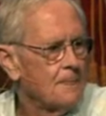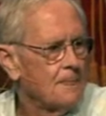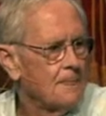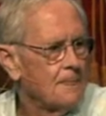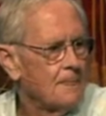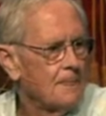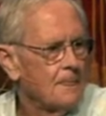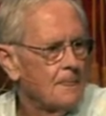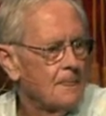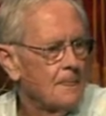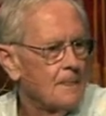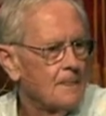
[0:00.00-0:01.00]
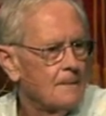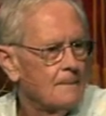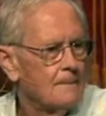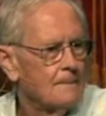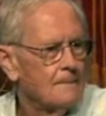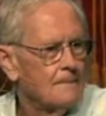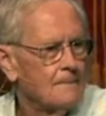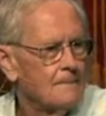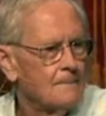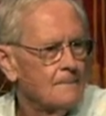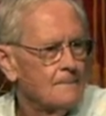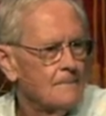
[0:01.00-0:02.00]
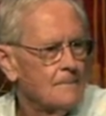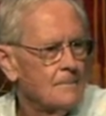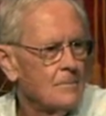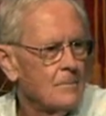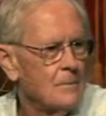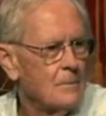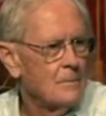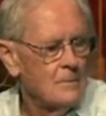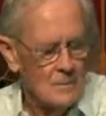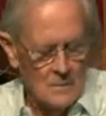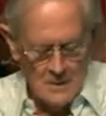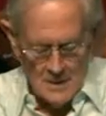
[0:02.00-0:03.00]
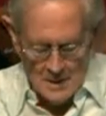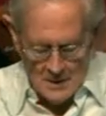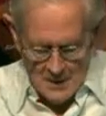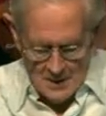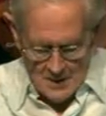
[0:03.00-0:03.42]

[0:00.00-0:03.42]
[no speech]